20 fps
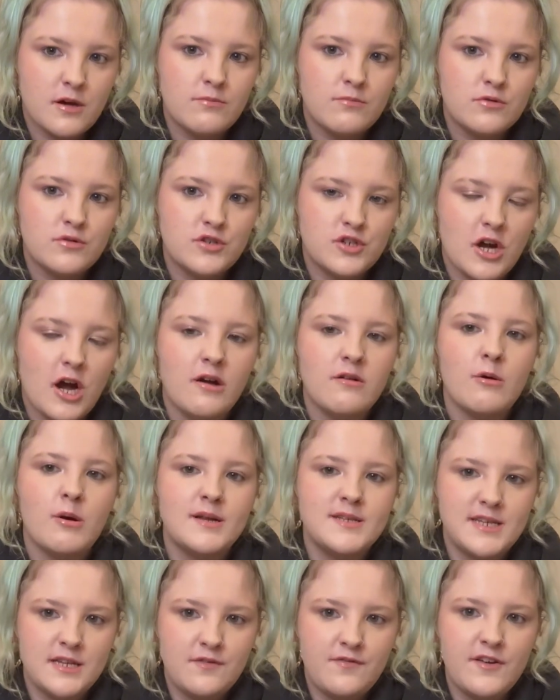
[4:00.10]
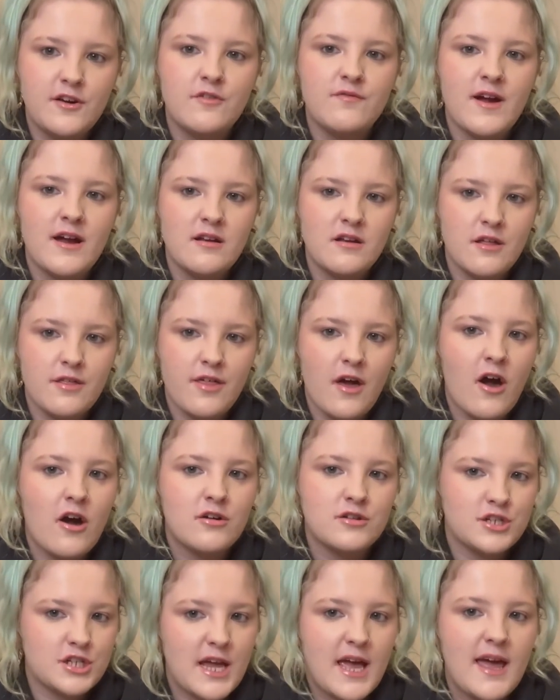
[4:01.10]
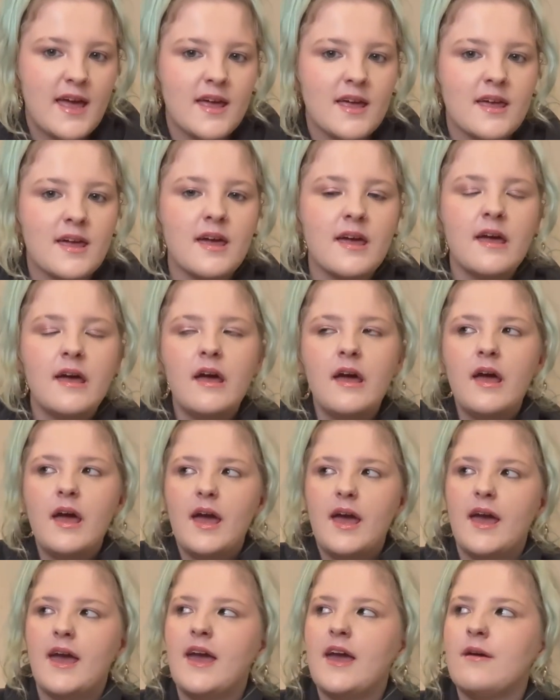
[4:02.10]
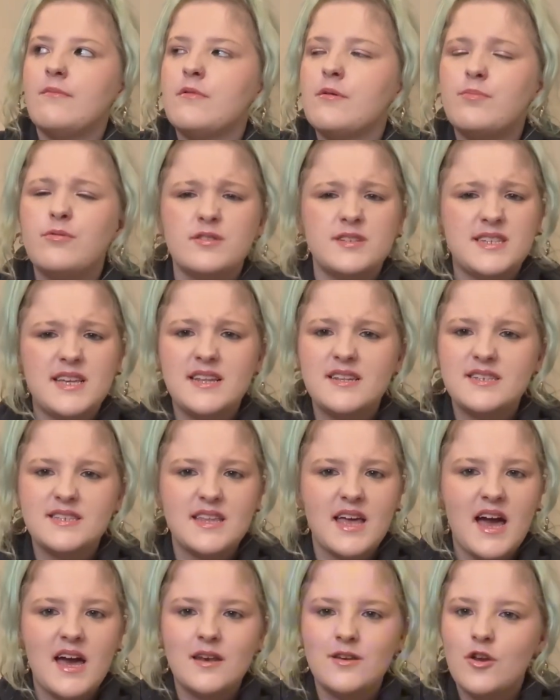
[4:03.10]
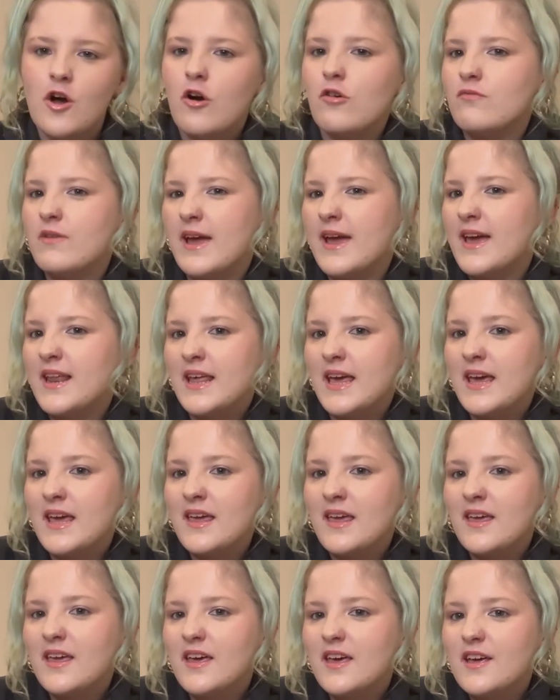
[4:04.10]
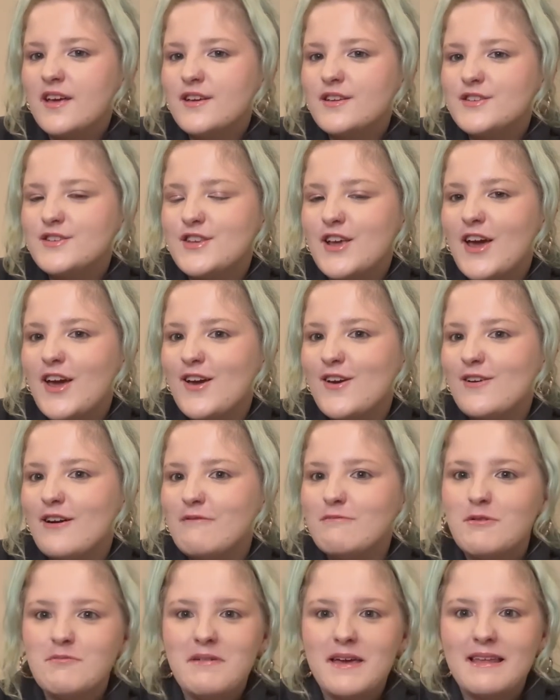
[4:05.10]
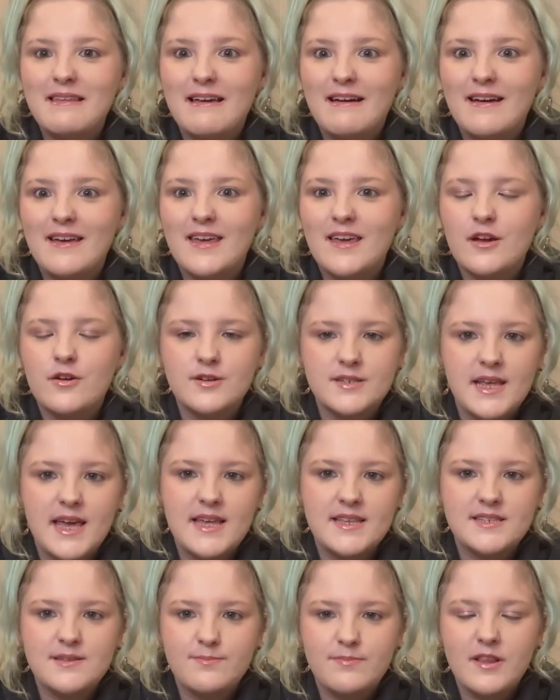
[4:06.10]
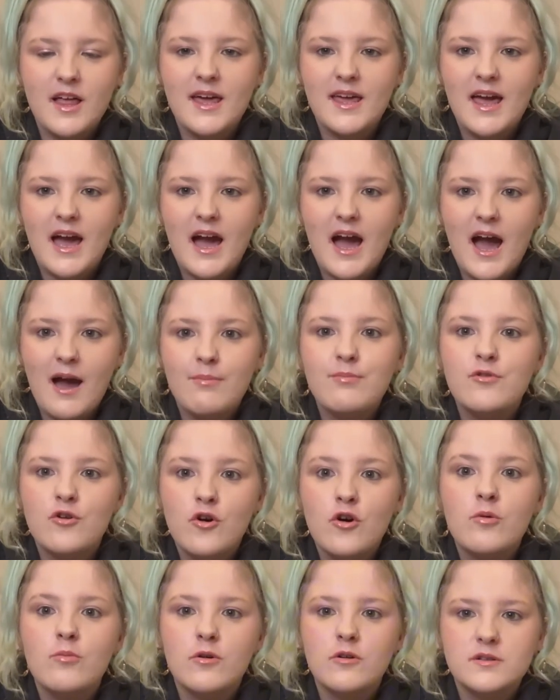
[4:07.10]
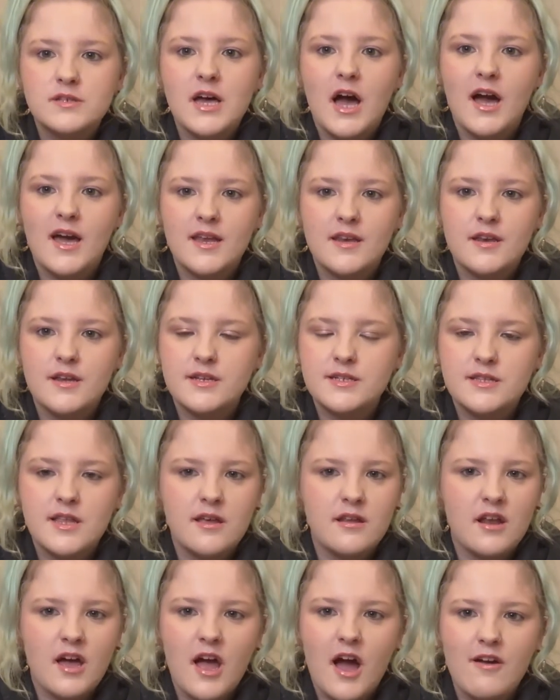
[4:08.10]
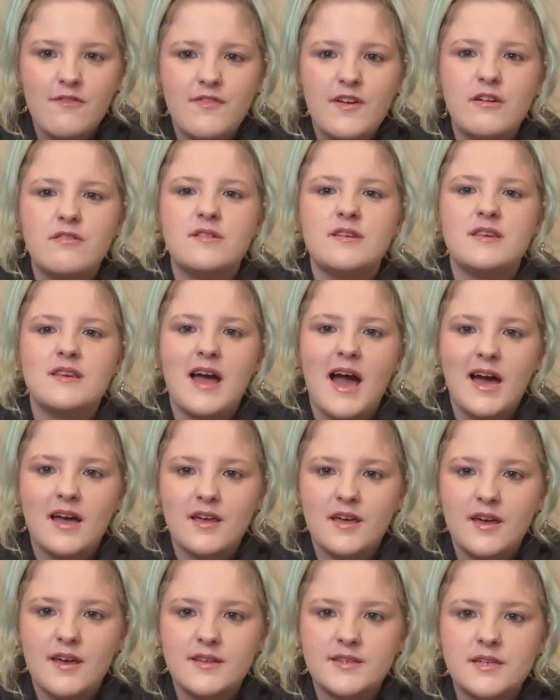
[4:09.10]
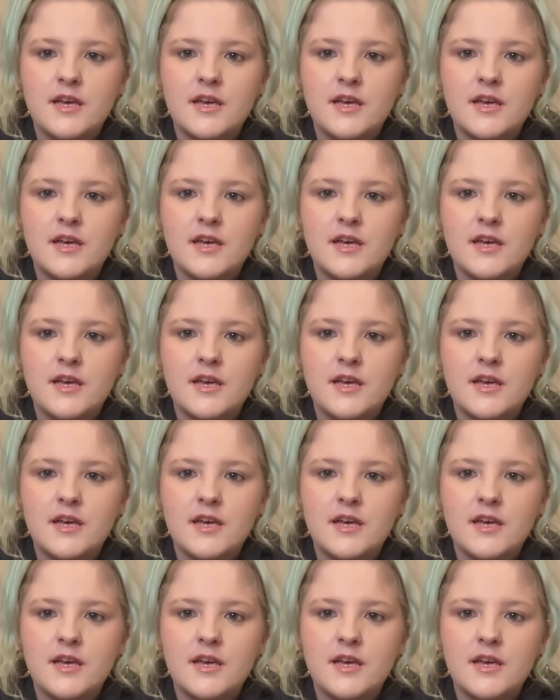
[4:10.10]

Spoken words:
Mounjaro, I did feel very lethargic. But since then, not really. So I'm a bit because it's abnormal tiredness though. I feel knackered.